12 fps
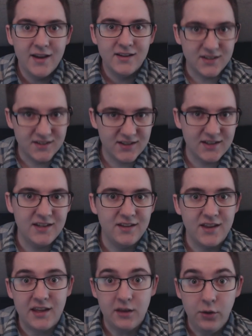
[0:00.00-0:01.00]
to see
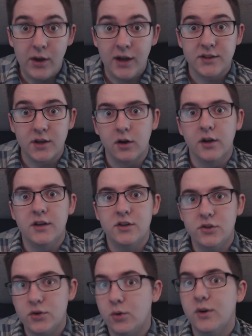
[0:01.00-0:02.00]
that you guys are
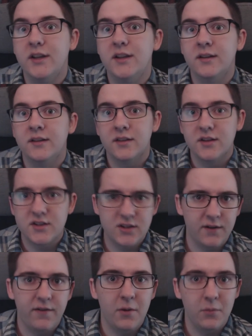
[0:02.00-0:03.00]
enjoying the
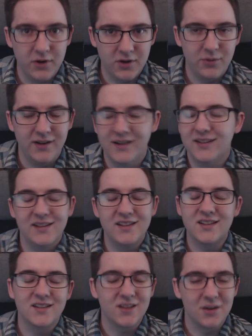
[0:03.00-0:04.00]
stuff that we're doing, at
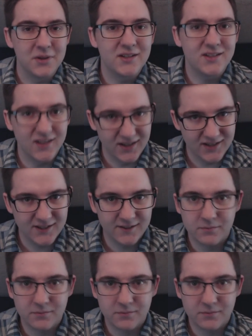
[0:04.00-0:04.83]
least to some extent.